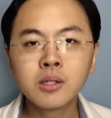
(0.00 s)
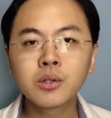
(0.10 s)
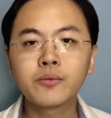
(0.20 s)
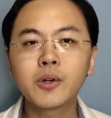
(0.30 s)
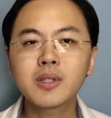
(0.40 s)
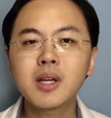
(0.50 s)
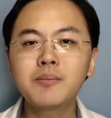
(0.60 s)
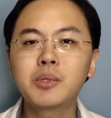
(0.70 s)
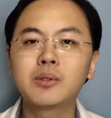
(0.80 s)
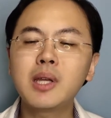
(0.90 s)
So for
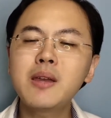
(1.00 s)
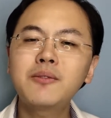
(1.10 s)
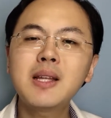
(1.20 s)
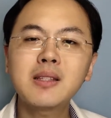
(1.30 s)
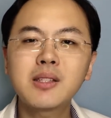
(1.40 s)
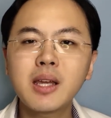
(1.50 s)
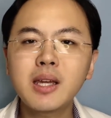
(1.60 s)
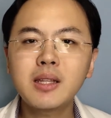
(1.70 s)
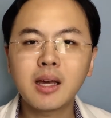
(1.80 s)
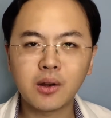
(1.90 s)
example, if let's
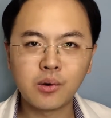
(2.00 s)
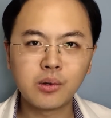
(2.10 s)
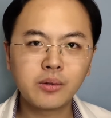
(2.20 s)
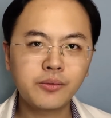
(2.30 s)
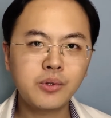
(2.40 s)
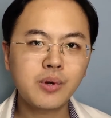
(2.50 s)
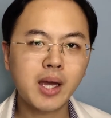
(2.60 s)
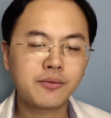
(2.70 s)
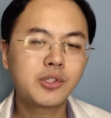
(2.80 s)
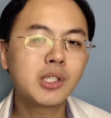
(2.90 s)
say that all of you
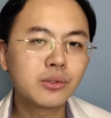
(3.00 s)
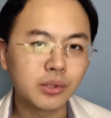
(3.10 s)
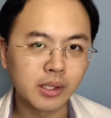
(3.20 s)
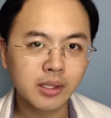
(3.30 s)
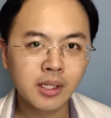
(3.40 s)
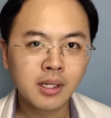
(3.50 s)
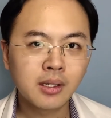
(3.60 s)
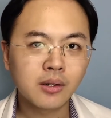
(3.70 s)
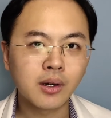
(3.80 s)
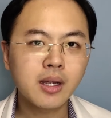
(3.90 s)
have children,
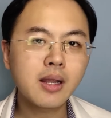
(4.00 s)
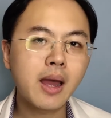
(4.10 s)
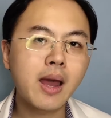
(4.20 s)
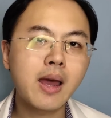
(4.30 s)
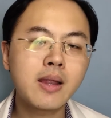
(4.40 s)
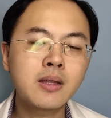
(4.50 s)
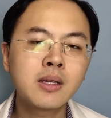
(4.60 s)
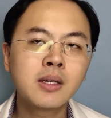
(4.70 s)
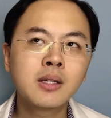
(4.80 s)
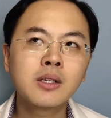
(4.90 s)
right, and
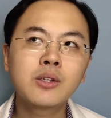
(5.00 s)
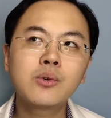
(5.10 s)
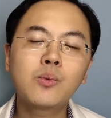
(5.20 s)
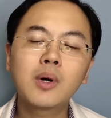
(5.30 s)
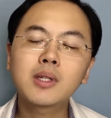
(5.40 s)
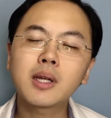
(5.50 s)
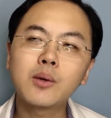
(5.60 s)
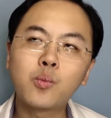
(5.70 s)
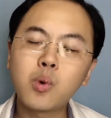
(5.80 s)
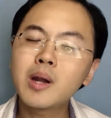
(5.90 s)
you want
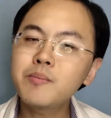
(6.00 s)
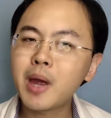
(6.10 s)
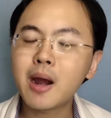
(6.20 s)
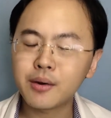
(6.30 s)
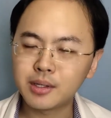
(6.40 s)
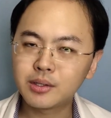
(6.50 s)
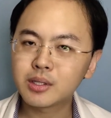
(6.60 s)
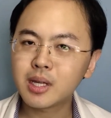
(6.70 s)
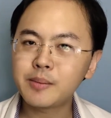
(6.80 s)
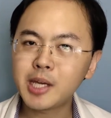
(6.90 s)
one parent to
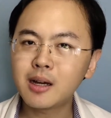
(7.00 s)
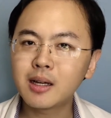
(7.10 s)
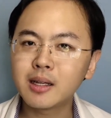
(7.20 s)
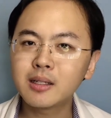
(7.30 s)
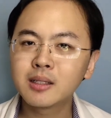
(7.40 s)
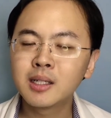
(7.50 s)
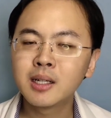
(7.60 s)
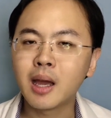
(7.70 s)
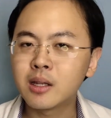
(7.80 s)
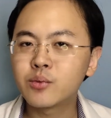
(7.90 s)
stay behind
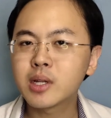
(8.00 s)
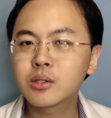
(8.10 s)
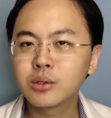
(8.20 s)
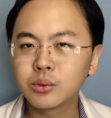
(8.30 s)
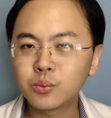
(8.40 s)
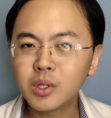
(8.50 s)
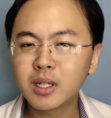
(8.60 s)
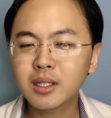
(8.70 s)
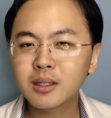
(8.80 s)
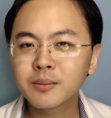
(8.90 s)
and the rest go to
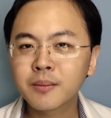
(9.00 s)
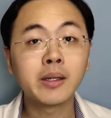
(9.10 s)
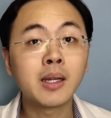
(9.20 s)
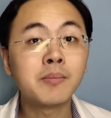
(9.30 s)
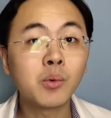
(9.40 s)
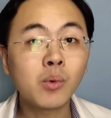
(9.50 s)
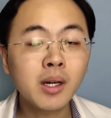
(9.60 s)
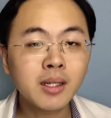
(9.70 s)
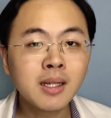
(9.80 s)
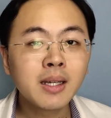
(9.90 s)
work, number
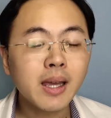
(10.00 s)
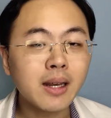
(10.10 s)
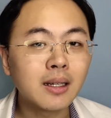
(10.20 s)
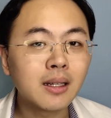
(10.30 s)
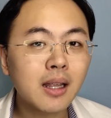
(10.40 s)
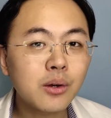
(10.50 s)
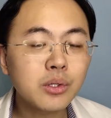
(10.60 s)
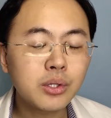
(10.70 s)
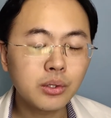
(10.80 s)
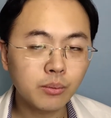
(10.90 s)
one, it
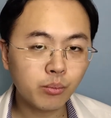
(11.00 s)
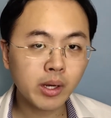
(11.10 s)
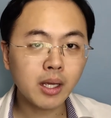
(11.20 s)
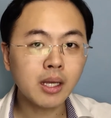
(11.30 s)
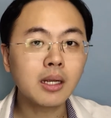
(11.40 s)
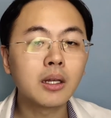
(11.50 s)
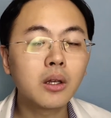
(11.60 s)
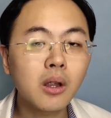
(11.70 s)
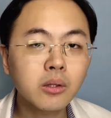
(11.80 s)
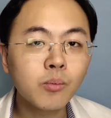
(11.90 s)
allows you to bring in a
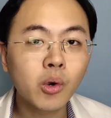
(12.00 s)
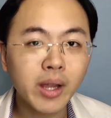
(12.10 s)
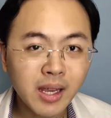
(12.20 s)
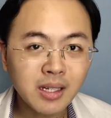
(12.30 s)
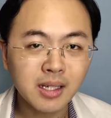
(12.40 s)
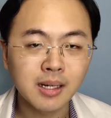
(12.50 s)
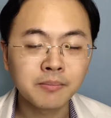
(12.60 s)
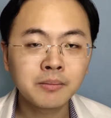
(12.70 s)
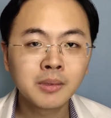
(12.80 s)
lot more income